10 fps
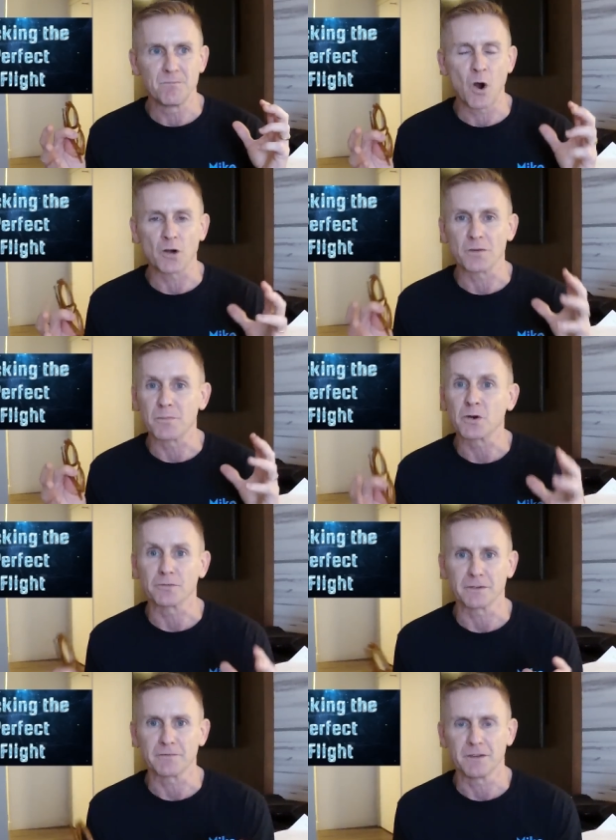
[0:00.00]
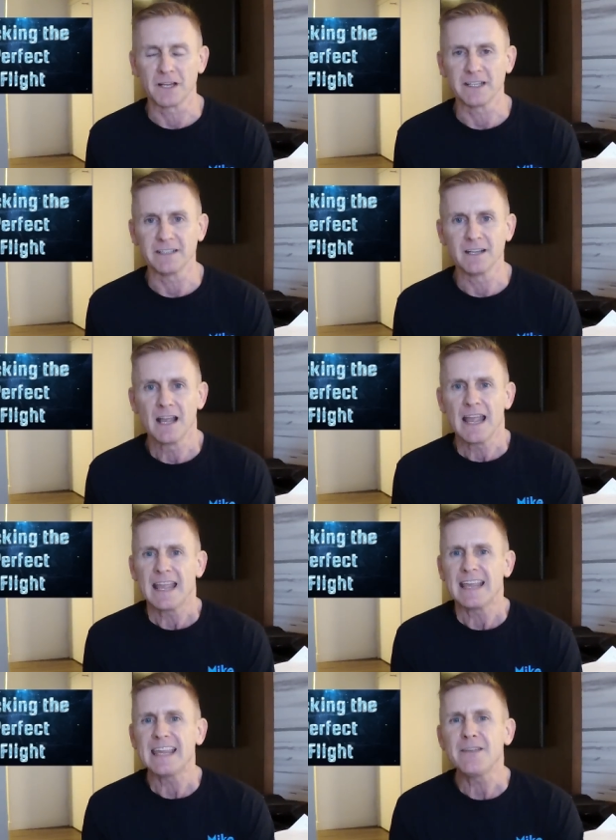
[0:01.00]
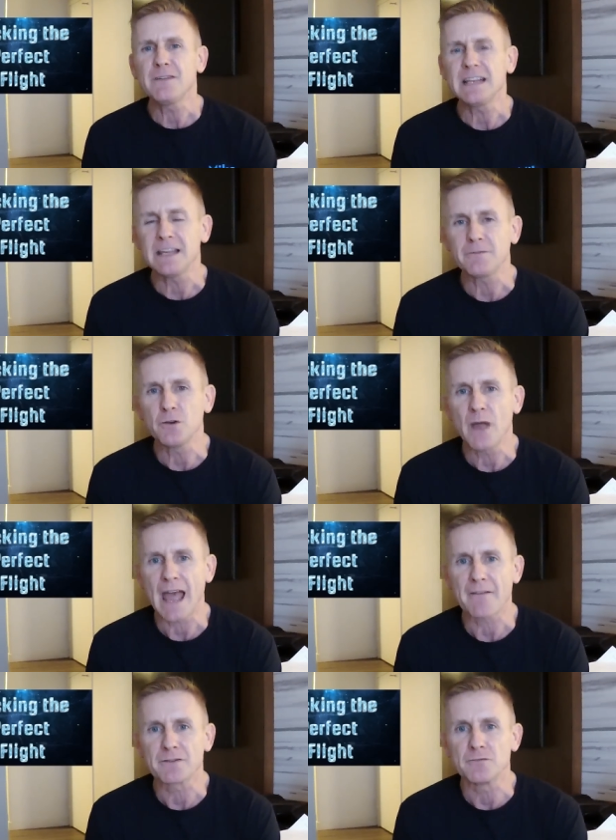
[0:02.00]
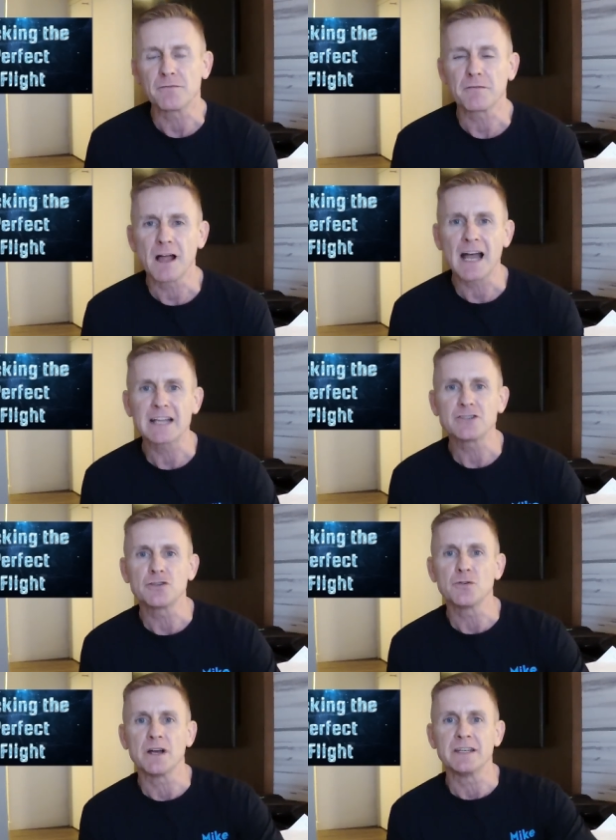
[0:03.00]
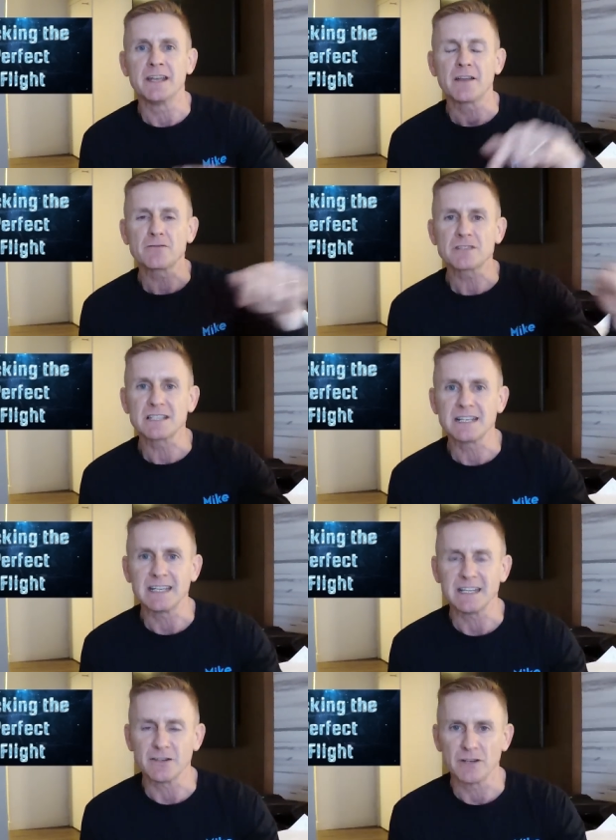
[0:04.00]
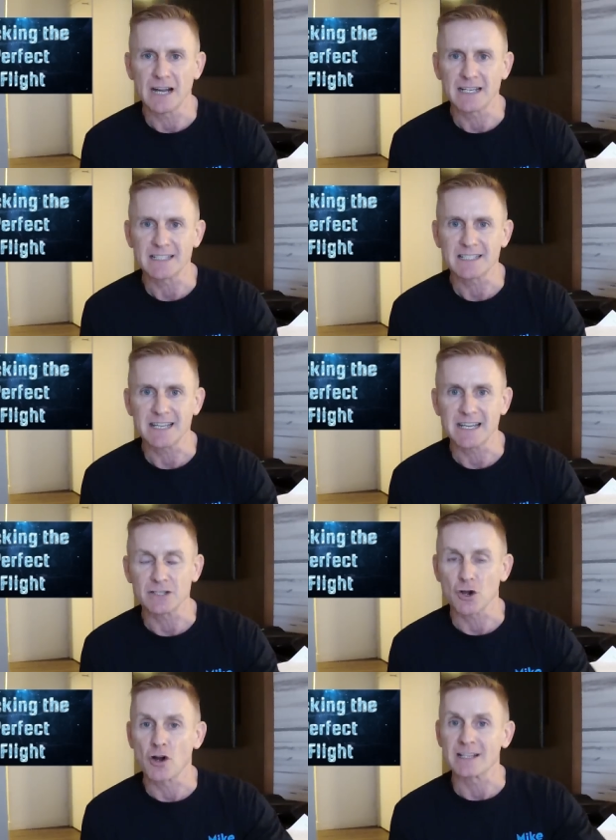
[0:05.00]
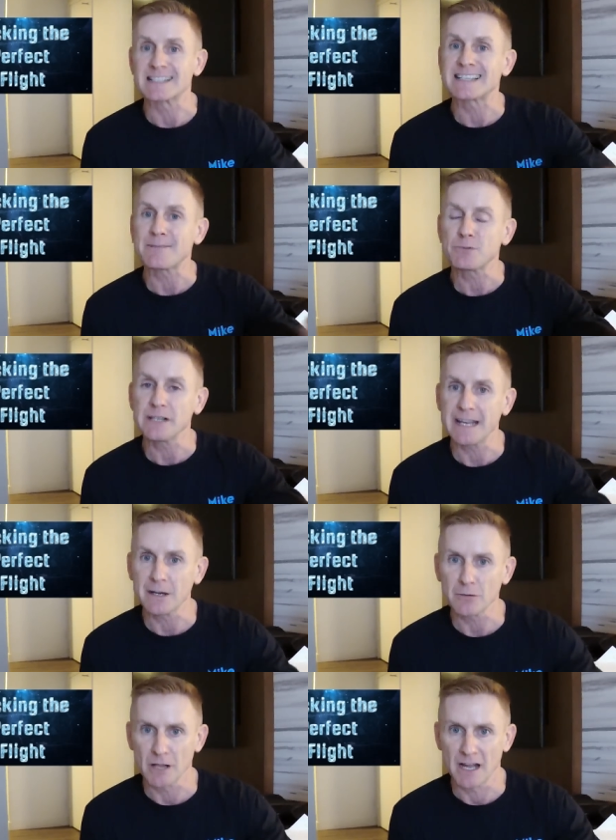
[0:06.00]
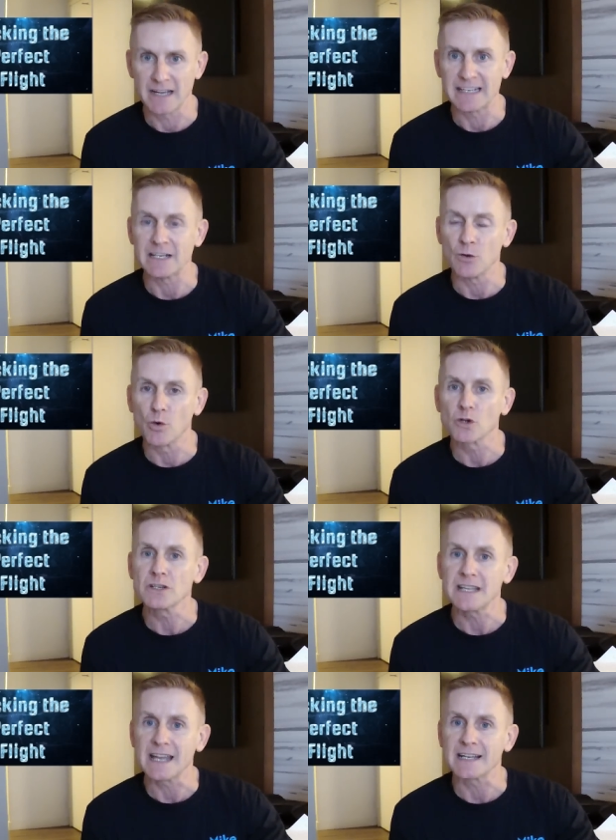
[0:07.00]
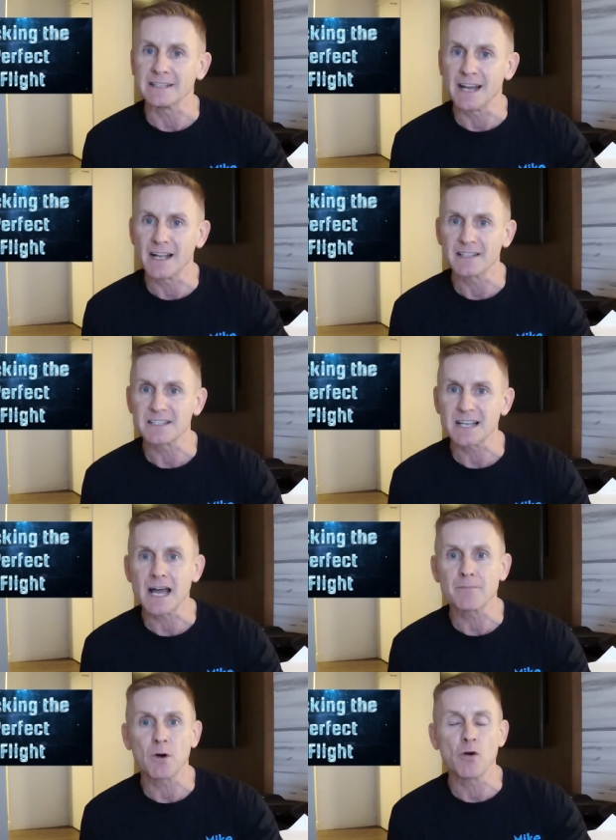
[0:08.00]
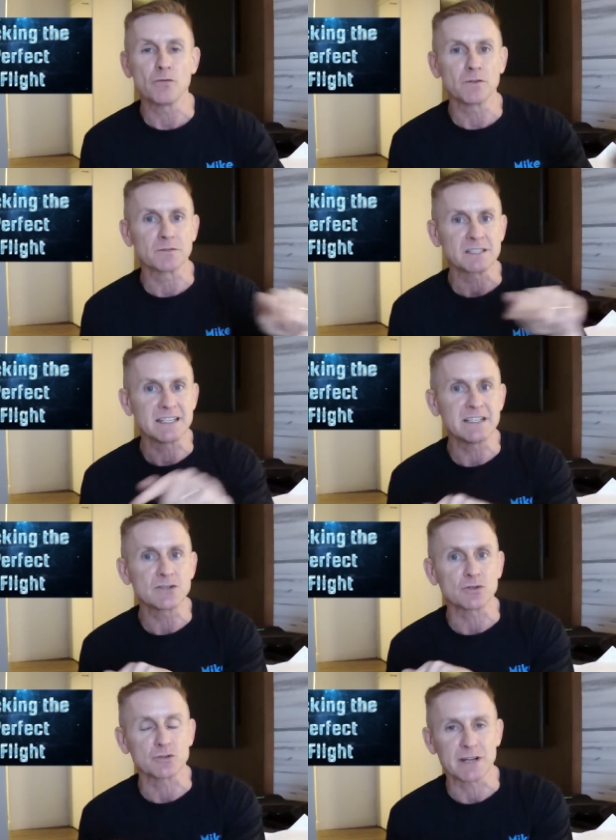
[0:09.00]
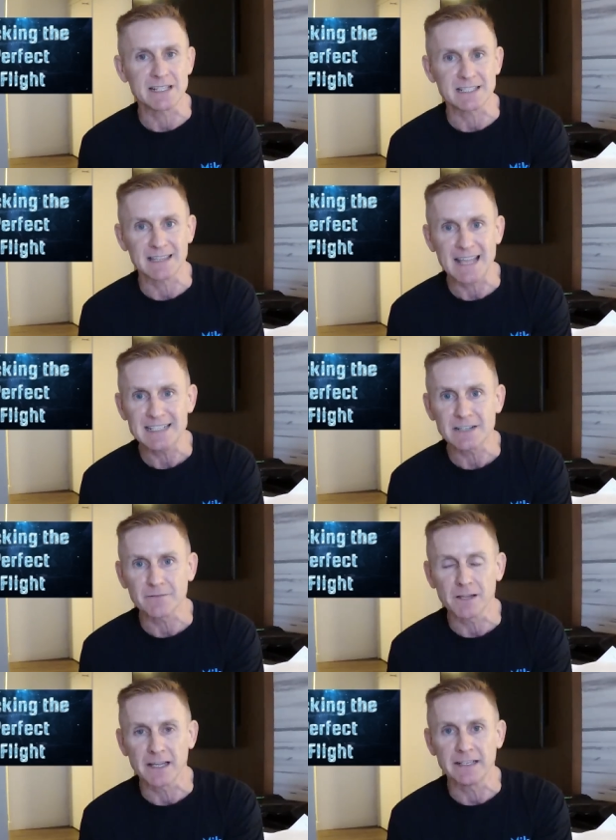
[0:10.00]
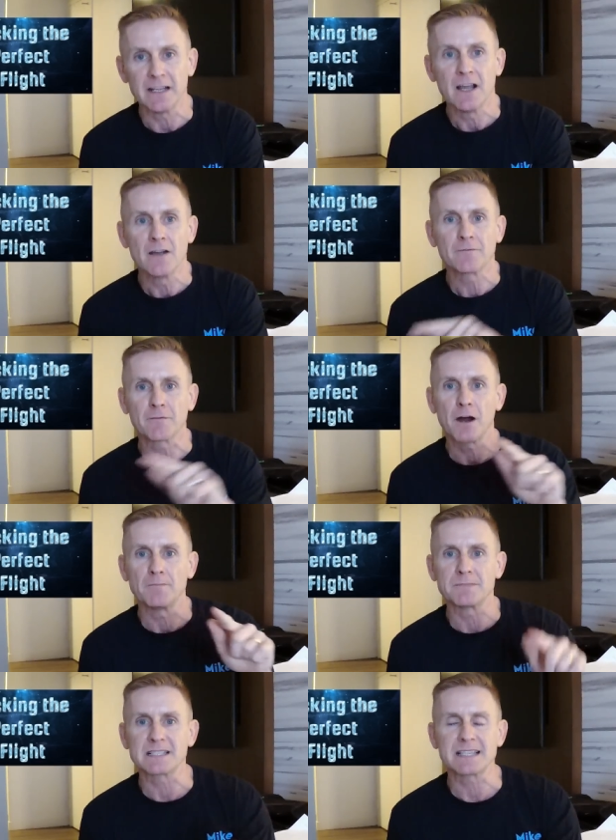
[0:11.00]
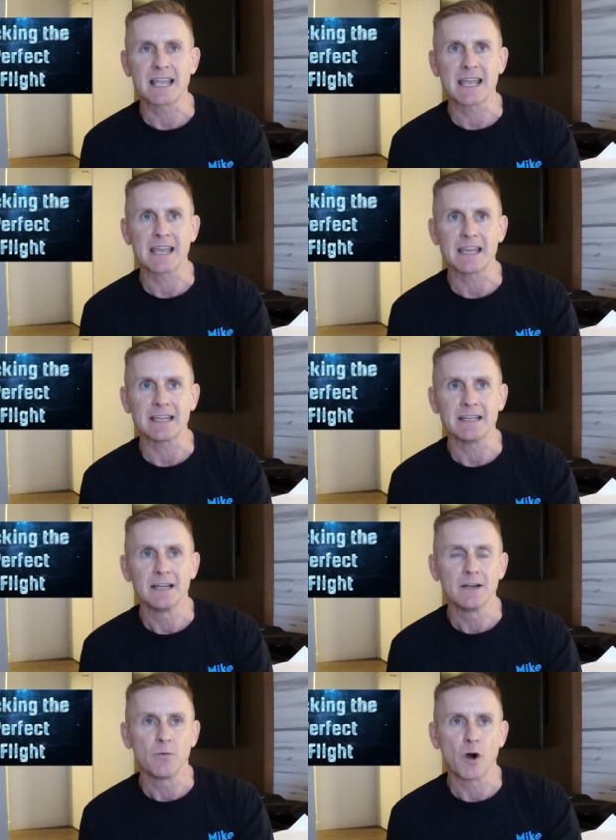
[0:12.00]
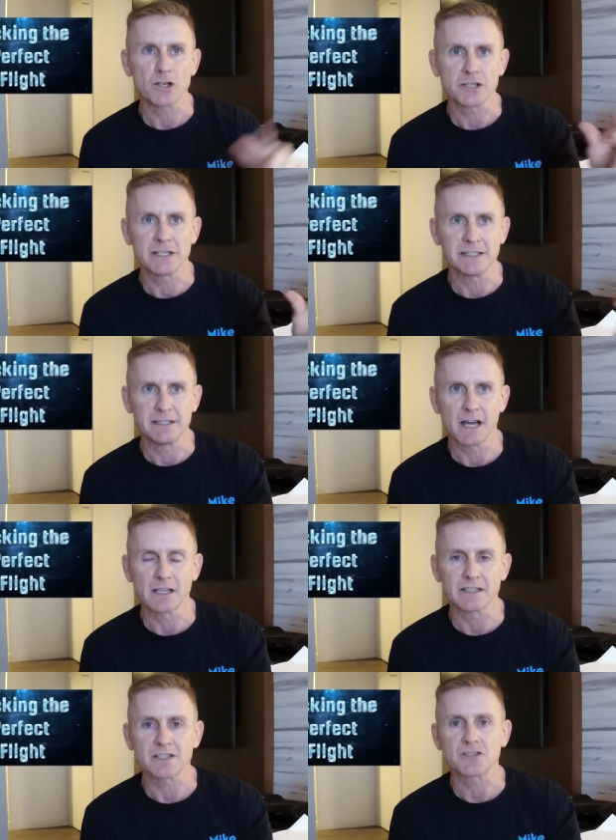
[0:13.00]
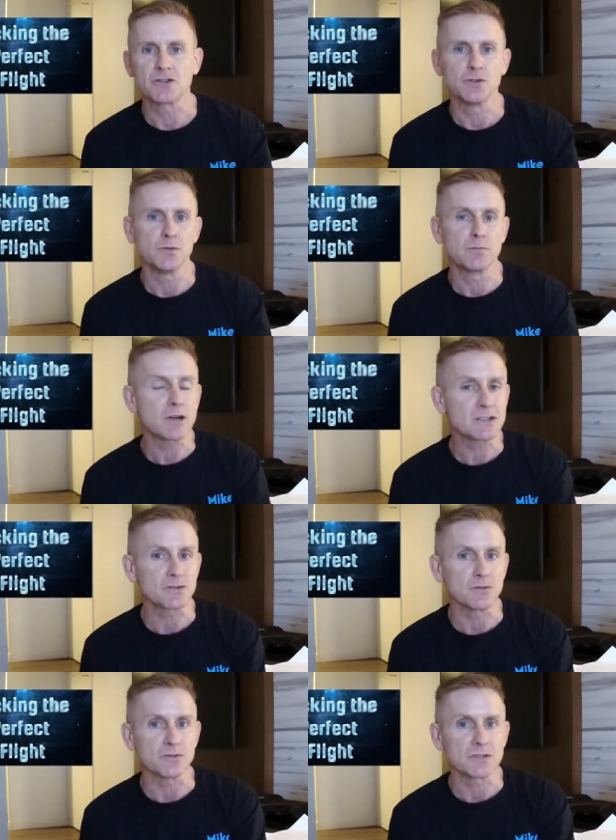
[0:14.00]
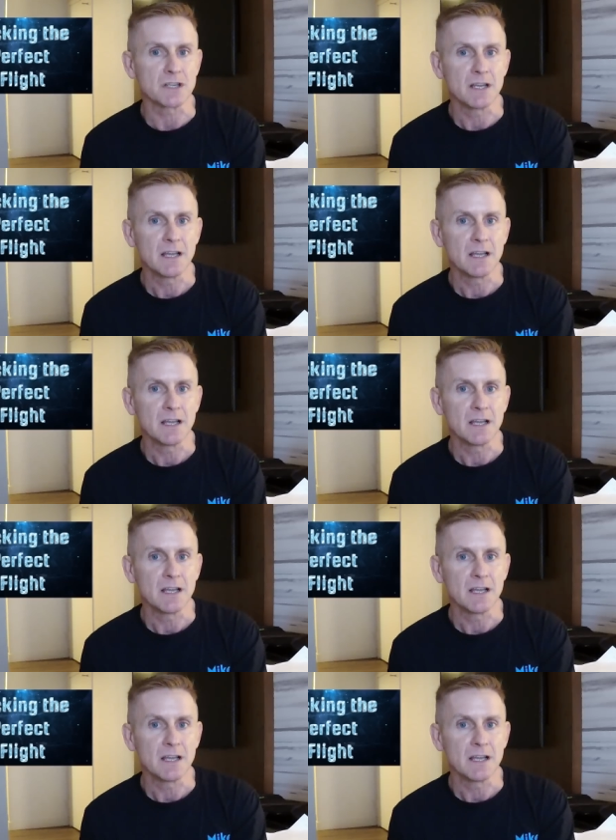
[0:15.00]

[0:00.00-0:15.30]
the perfect flight. Even if you have to fly to another city in the United States on a separate airline in order to get a nonstop overseas or transatlantic flight from, say, Washington Dulles to Brussels,